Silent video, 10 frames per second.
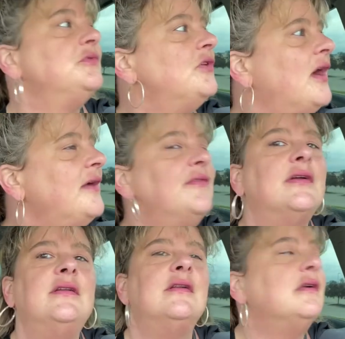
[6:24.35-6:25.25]

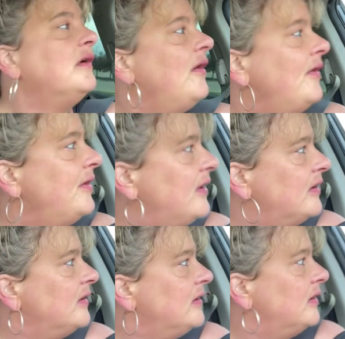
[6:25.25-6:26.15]
driving.
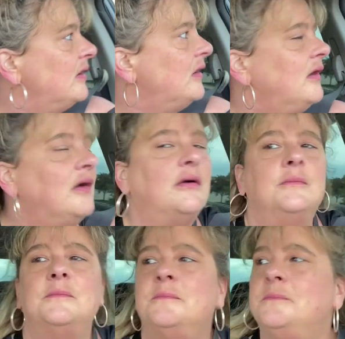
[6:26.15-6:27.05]

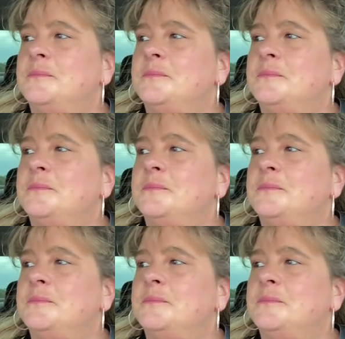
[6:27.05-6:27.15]
Um,